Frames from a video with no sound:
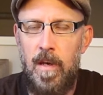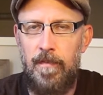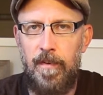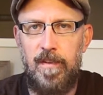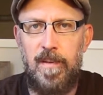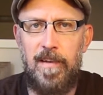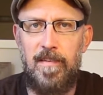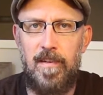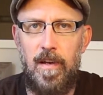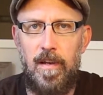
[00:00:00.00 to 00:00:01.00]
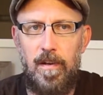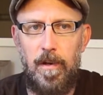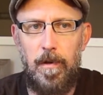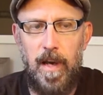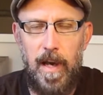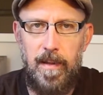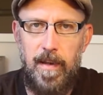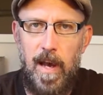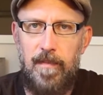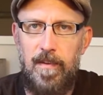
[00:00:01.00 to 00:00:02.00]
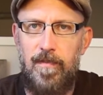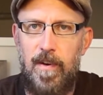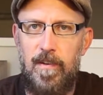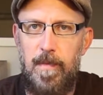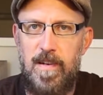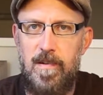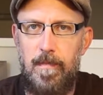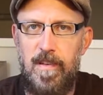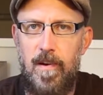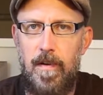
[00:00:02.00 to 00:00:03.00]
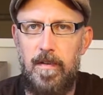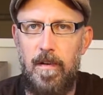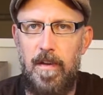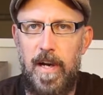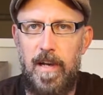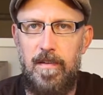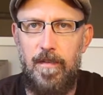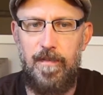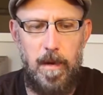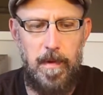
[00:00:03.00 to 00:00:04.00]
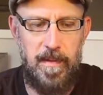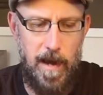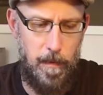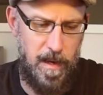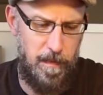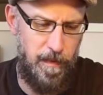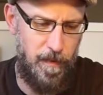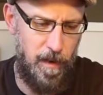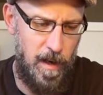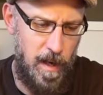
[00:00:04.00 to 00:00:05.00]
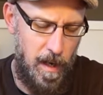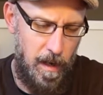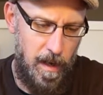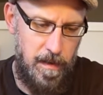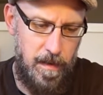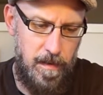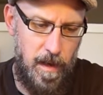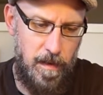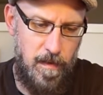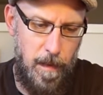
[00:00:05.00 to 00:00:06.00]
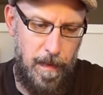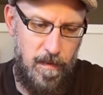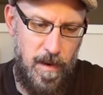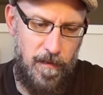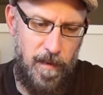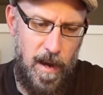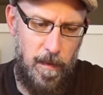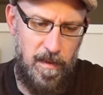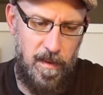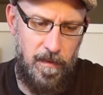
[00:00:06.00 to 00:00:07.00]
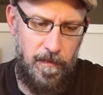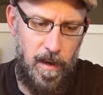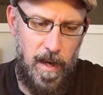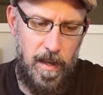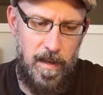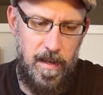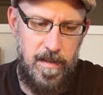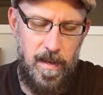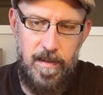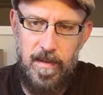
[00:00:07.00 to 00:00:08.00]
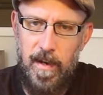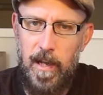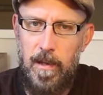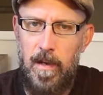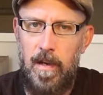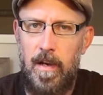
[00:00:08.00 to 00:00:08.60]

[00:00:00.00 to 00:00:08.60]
in the UK, and they have this very special material called naiad. You've seen me tie with it before, and the Triple Treat fly was a fly that I tied